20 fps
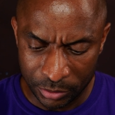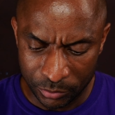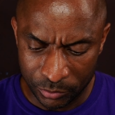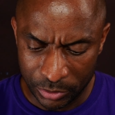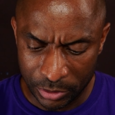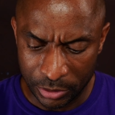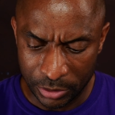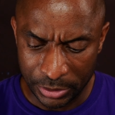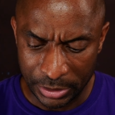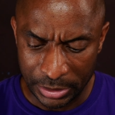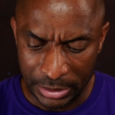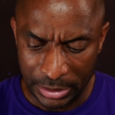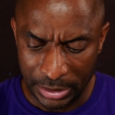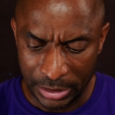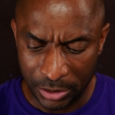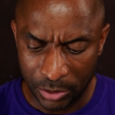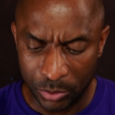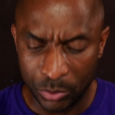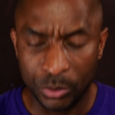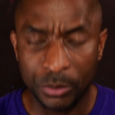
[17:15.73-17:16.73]
regarding
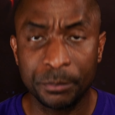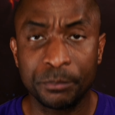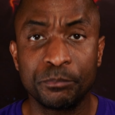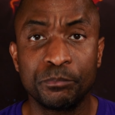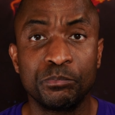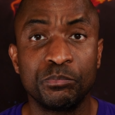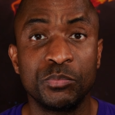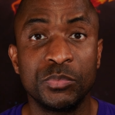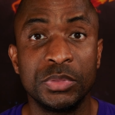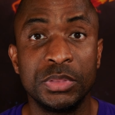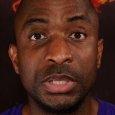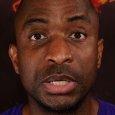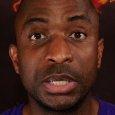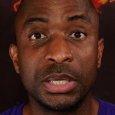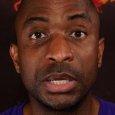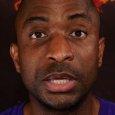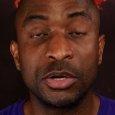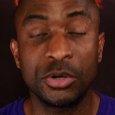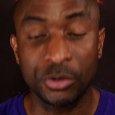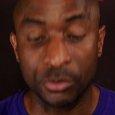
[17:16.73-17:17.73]
how they can
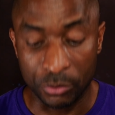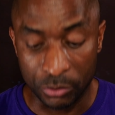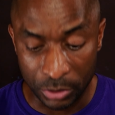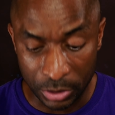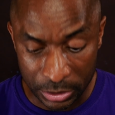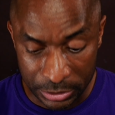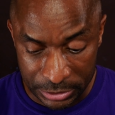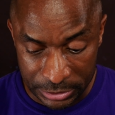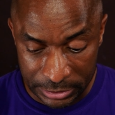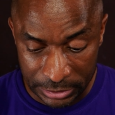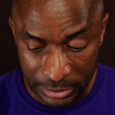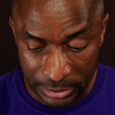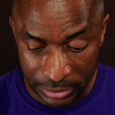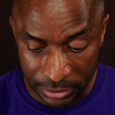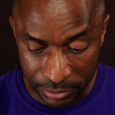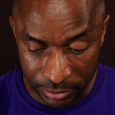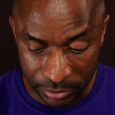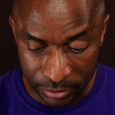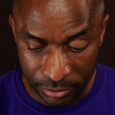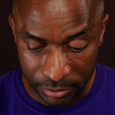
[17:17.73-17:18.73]
get on the wrong
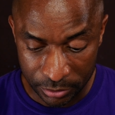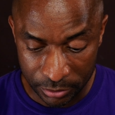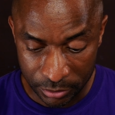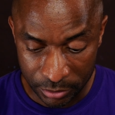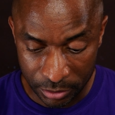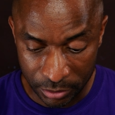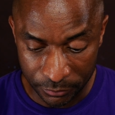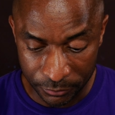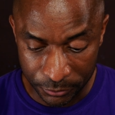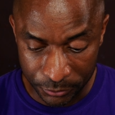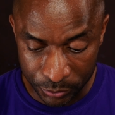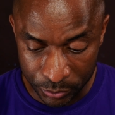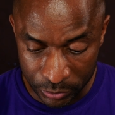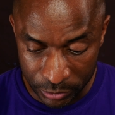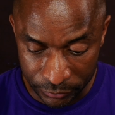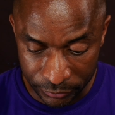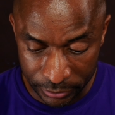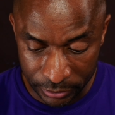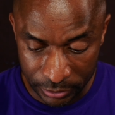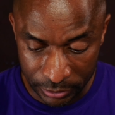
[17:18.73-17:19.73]
side of the true and
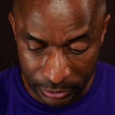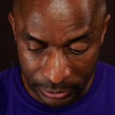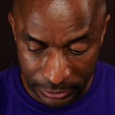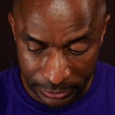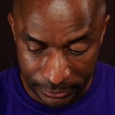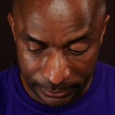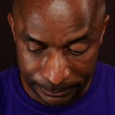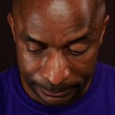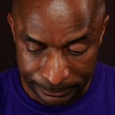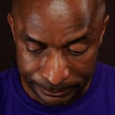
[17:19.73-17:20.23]
living God.